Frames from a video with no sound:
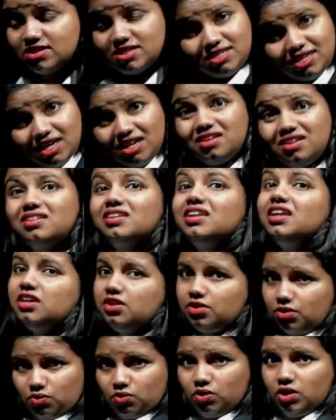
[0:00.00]
it can
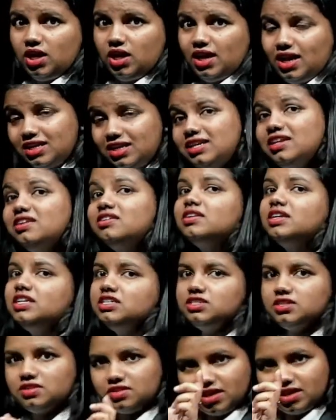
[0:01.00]
regrow, it can
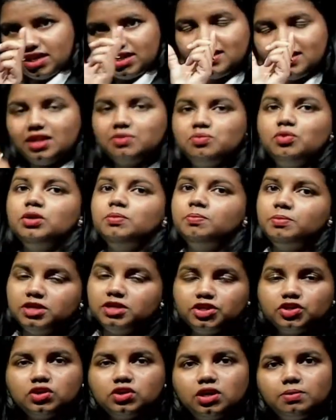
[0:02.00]
regenerate that one
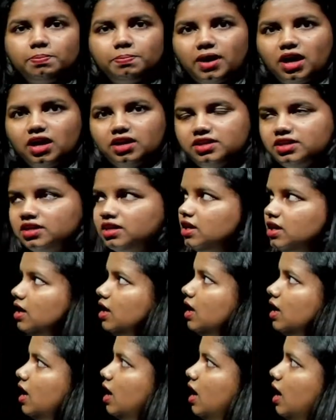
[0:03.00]
particular part.
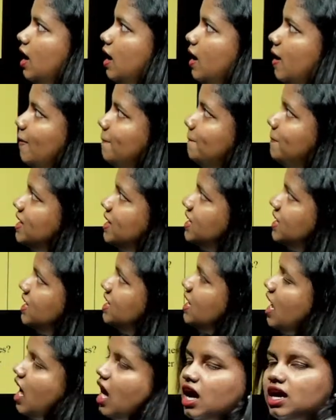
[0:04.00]
But in
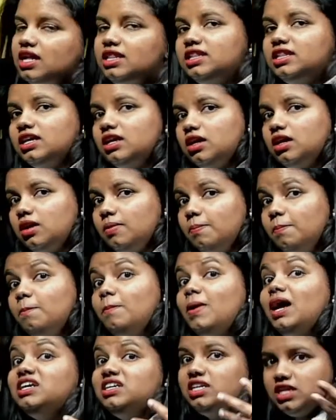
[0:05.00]
the
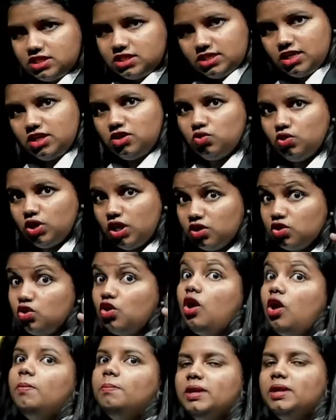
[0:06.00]
multicellular
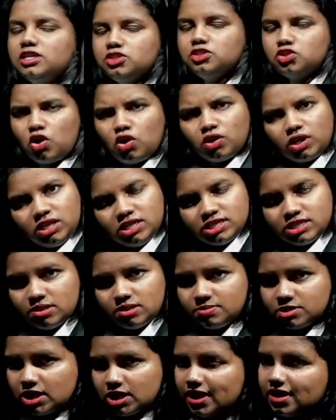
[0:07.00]
complex
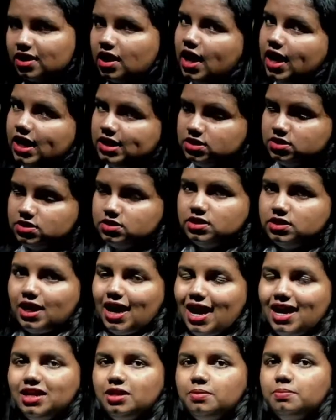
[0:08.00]
organisms like us, the
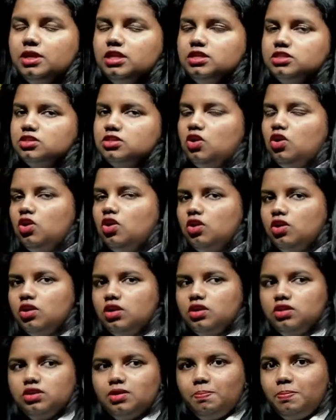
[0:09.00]
animals
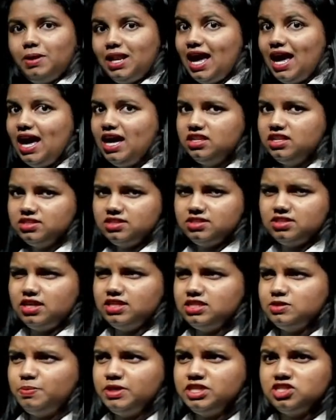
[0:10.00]
or the plants,
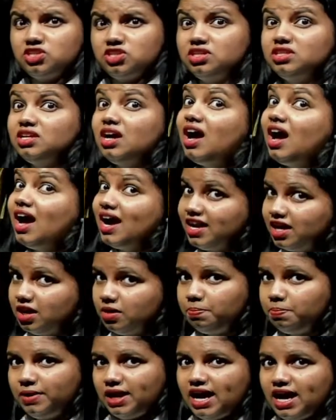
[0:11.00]
especially the higher
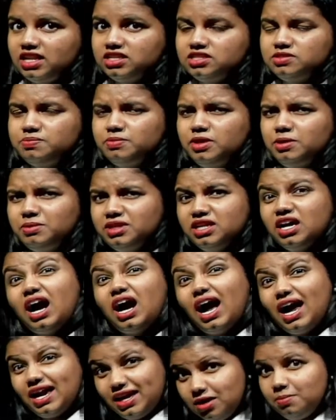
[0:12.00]
plants, maybe the
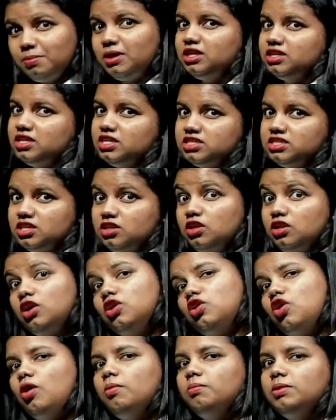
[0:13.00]
higher multicellular
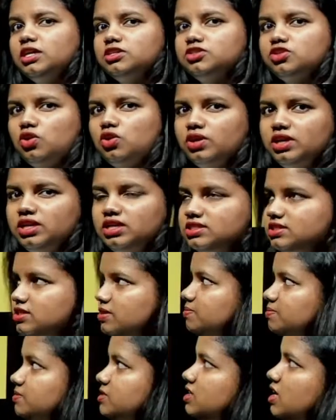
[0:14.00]
complex
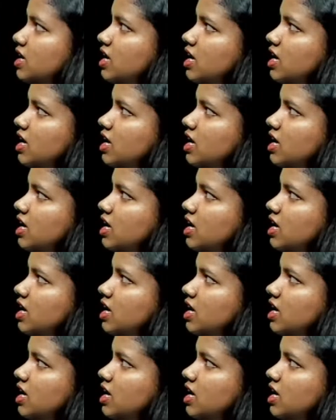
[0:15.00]
organisms,